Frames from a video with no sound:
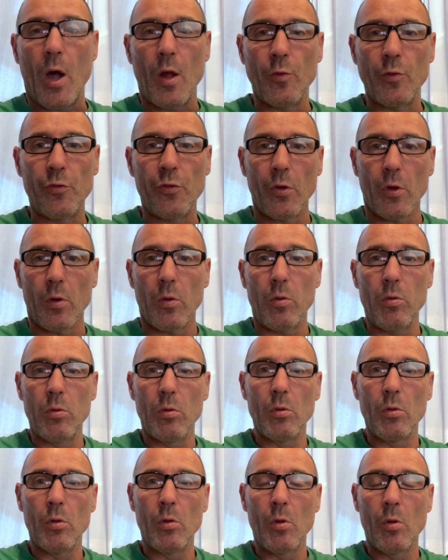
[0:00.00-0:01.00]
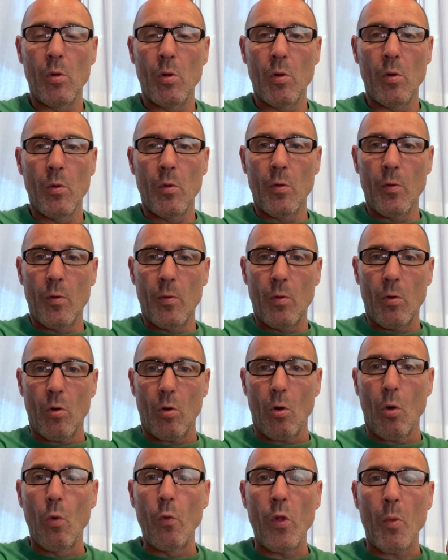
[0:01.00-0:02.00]
undo
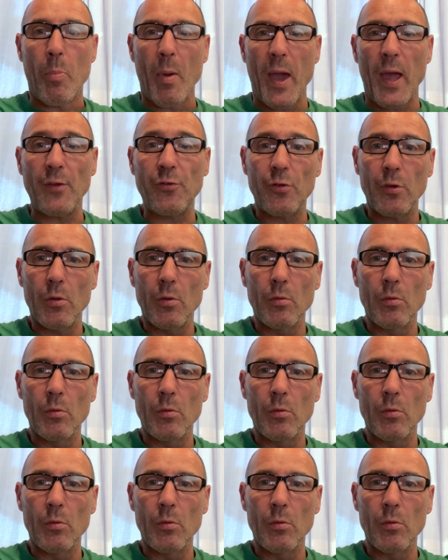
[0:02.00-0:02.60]
all the bed,